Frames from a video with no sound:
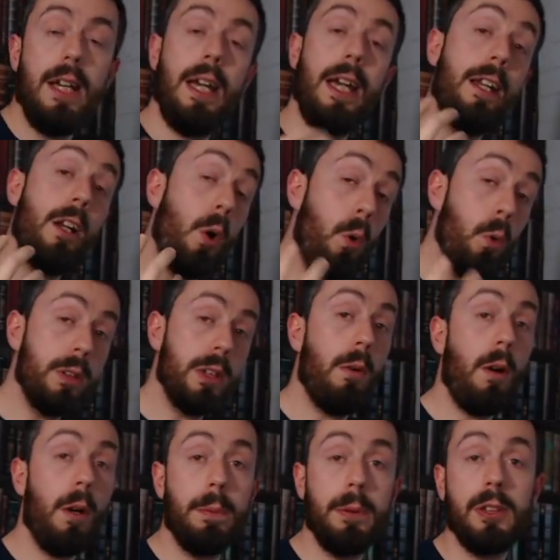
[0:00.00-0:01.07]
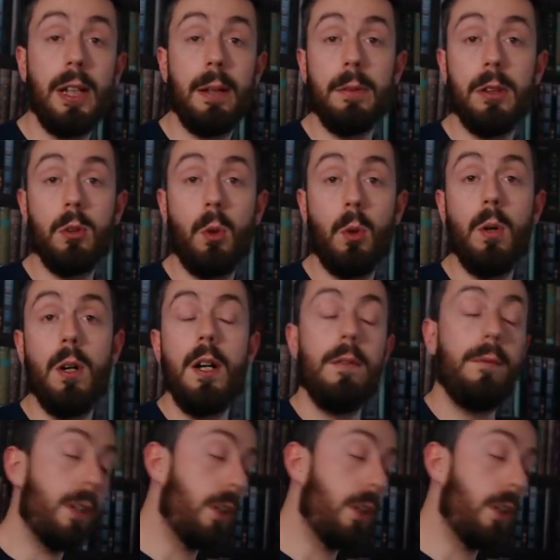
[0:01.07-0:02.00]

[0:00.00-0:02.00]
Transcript: it also opens up the door for